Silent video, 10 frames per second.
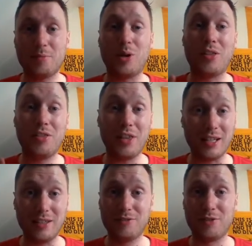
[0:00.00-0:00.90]
but I
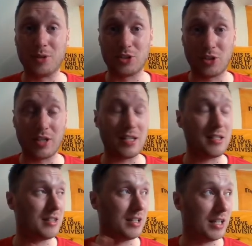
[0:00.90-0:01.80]
think from the
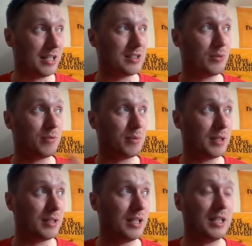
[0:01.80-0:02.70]
signings and the links that we've
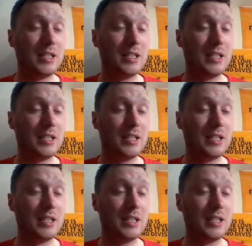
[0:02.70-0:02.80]
been,